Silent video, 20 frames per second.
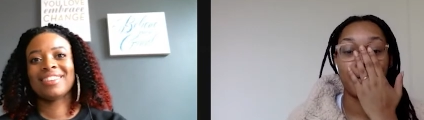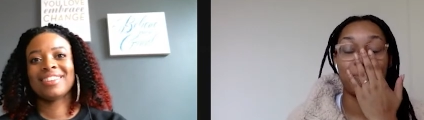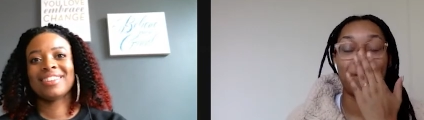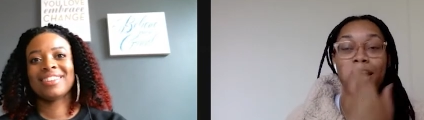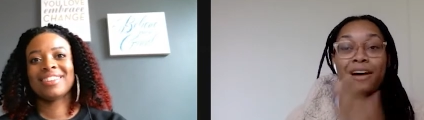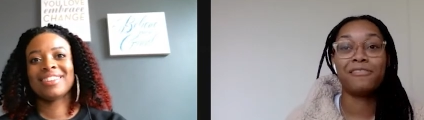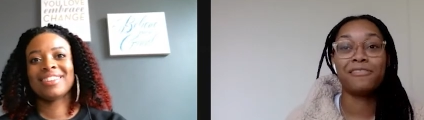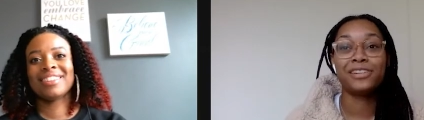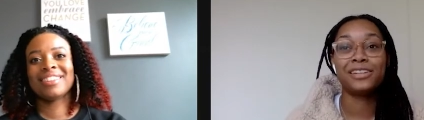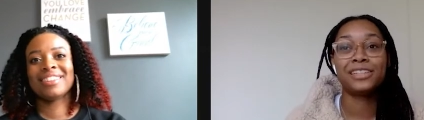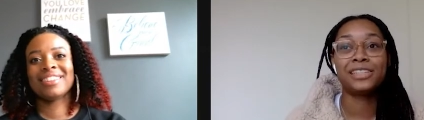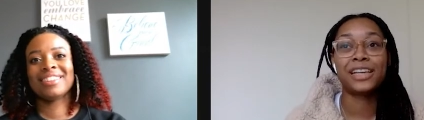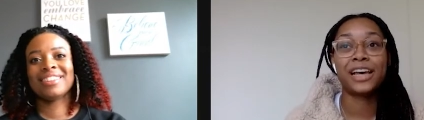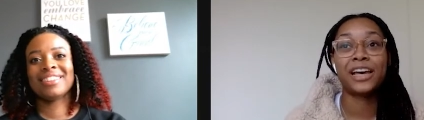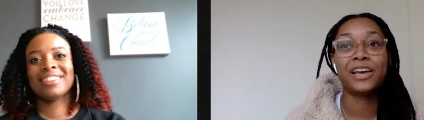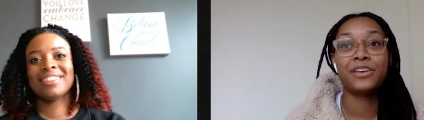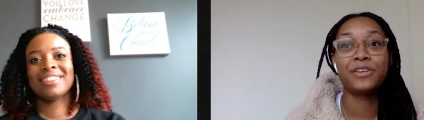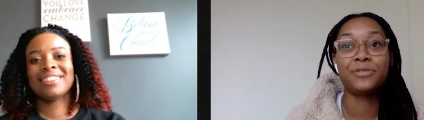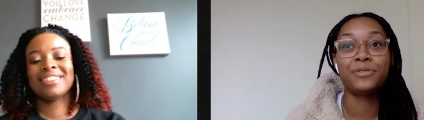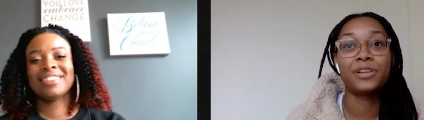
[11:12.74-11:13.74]
Speaker 1: Um, I would
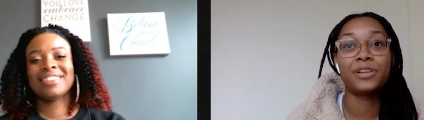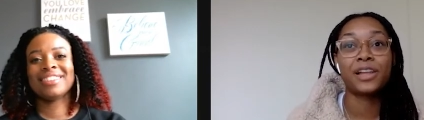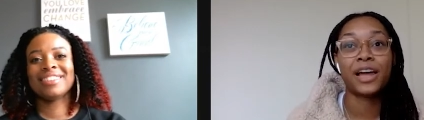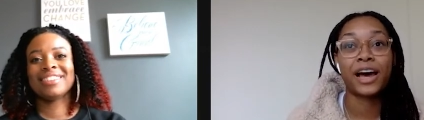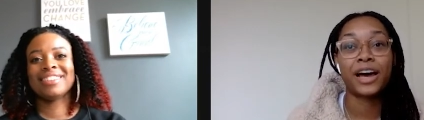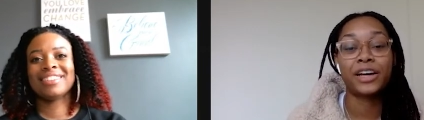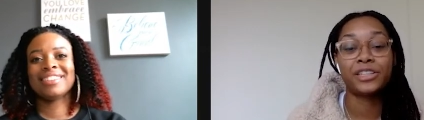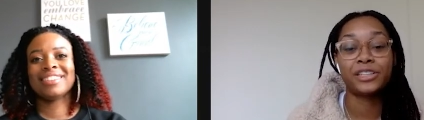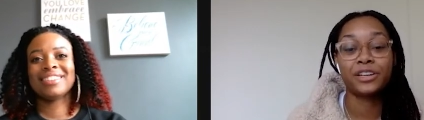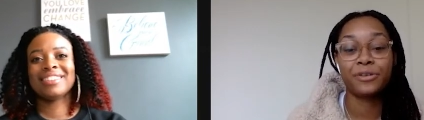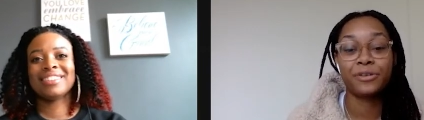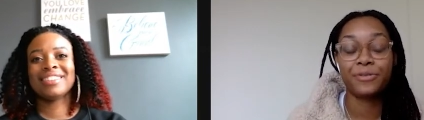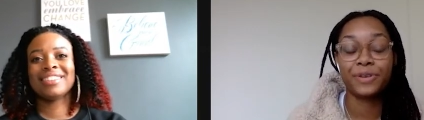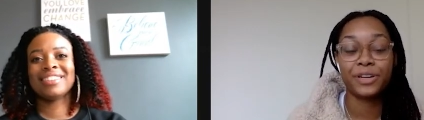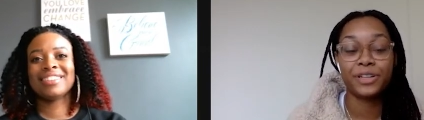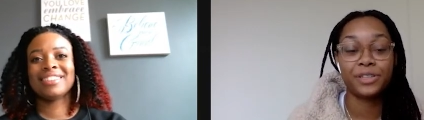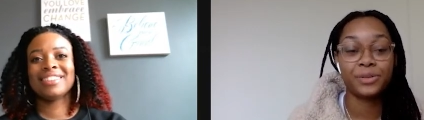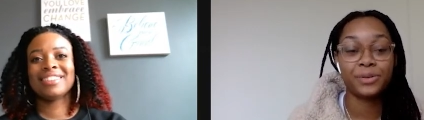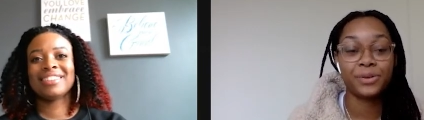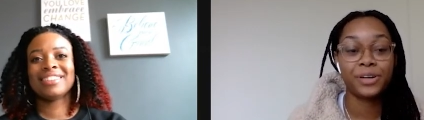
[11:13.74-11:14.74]
say utilize your
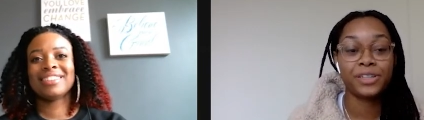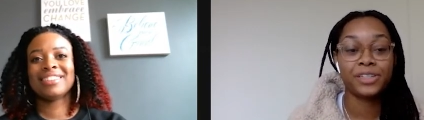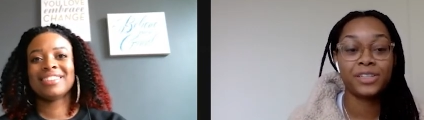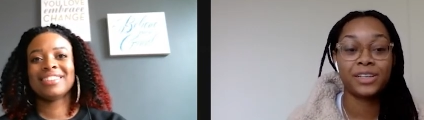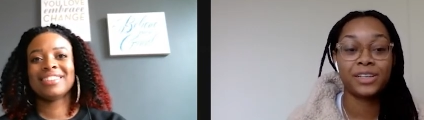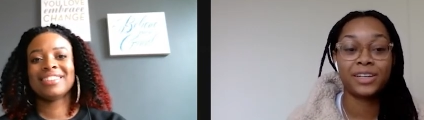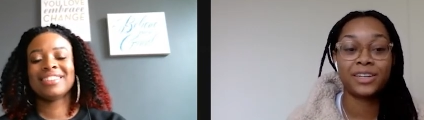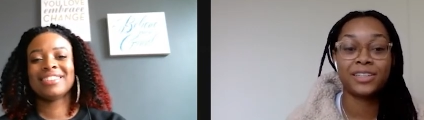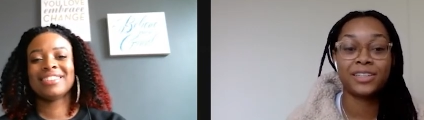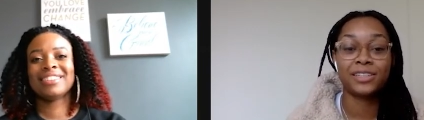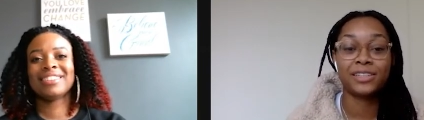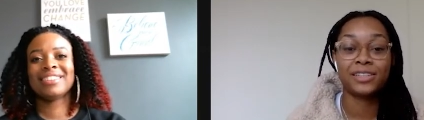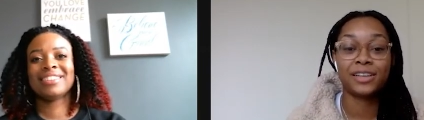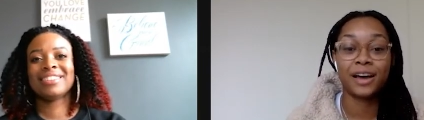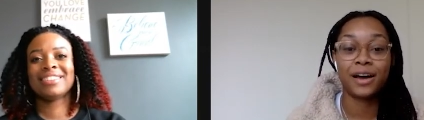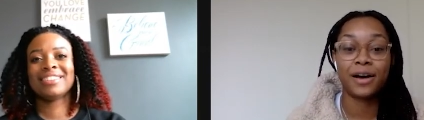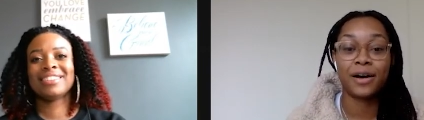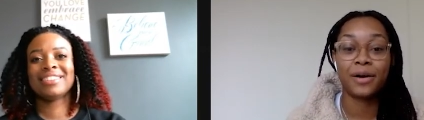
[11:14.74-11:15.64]
resources.